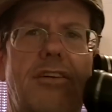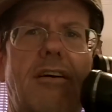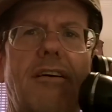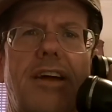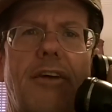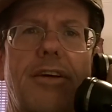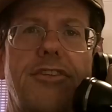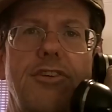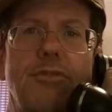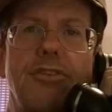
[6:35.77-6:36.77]
law now
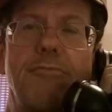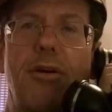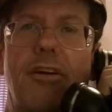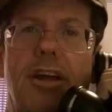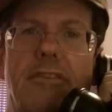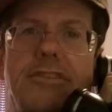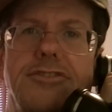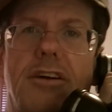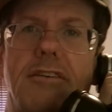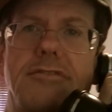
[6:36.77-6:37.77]
that you and your party are in
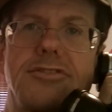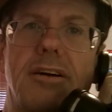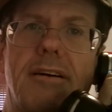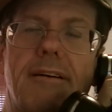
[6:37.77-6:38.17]
charge?